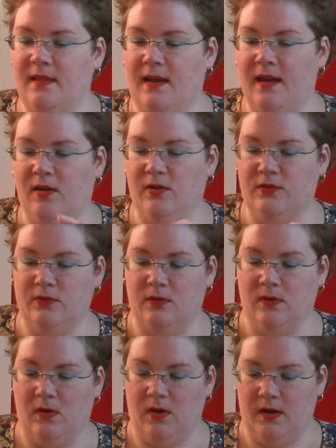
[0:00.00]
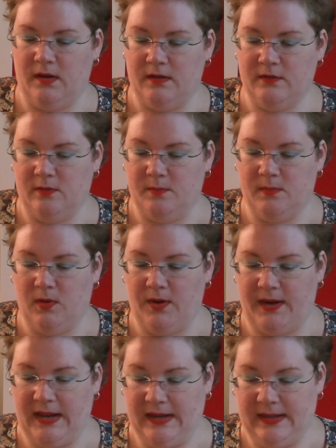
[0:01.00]
I also ordered some
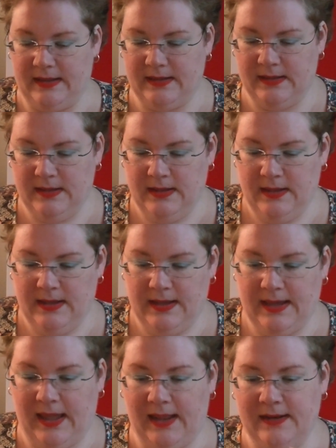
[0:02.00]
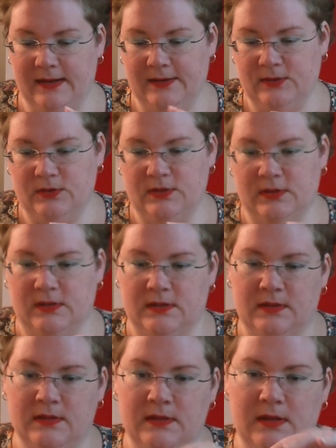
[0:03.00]
organic hand
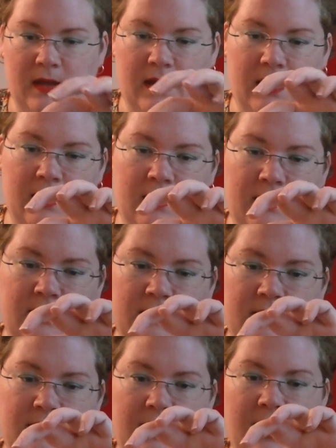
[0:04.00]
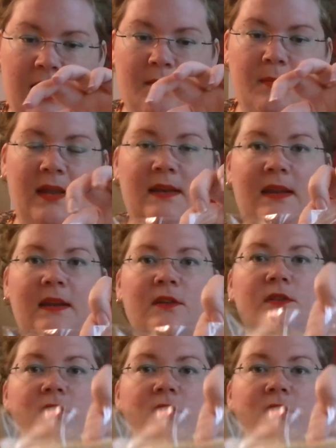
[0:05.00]
lotion, handmade knitter